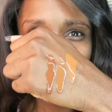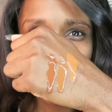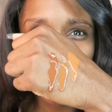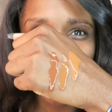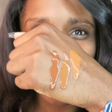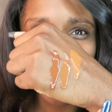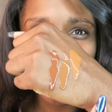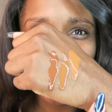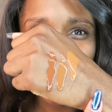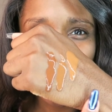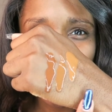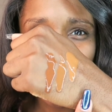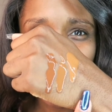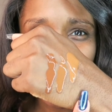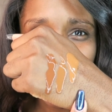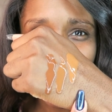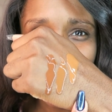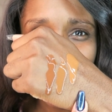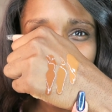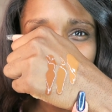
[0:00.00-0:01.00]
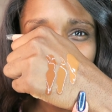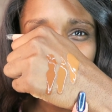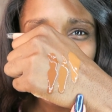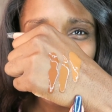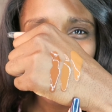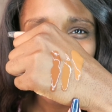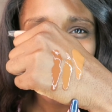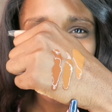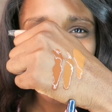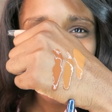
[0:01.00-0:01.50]
440,
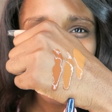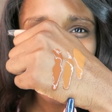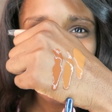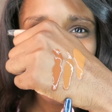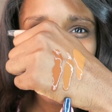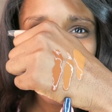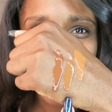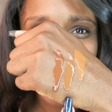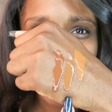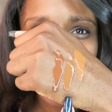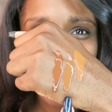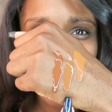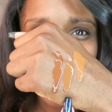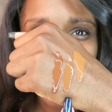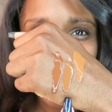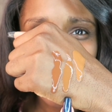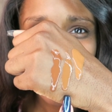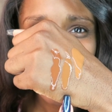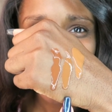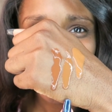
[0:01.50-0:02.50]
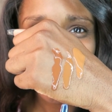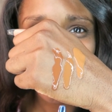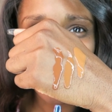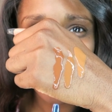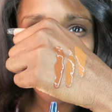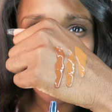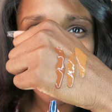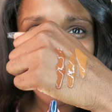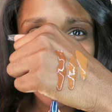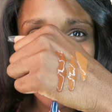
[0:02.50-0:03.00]
450,
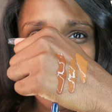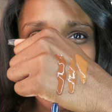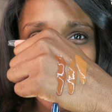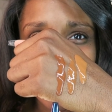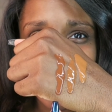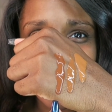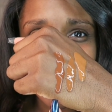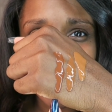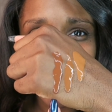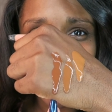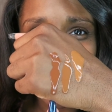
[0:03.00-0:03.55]
460.